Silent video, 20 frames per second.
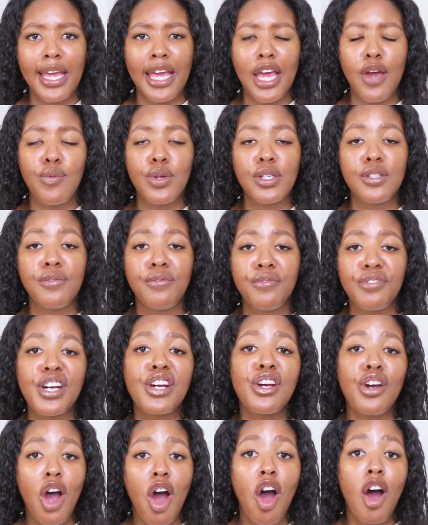it was
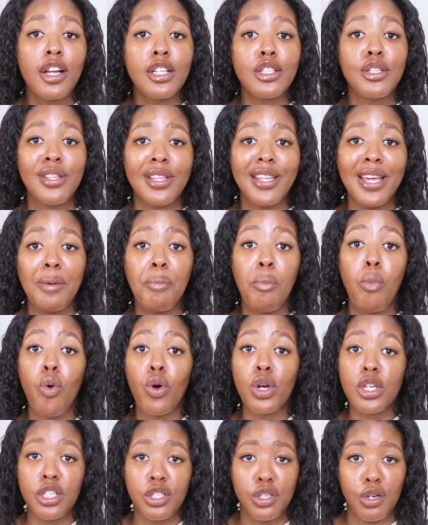very hard to then
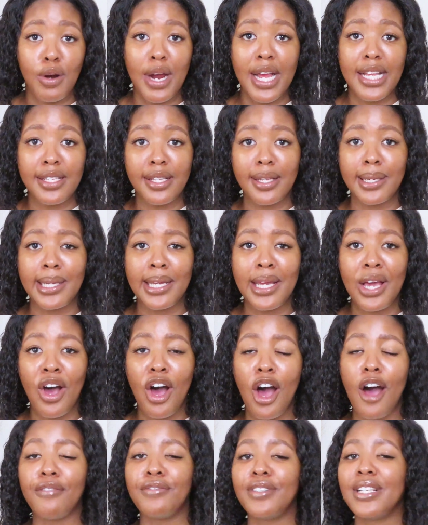moisturize it
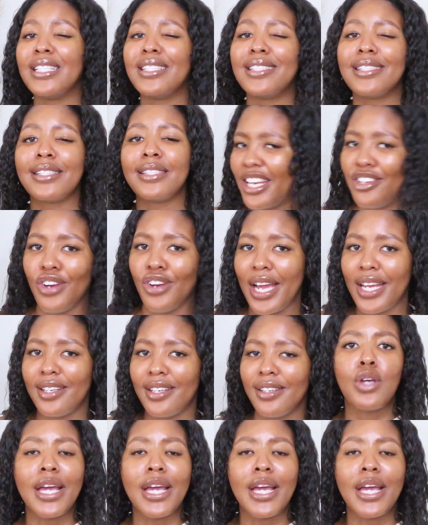after it's air dried.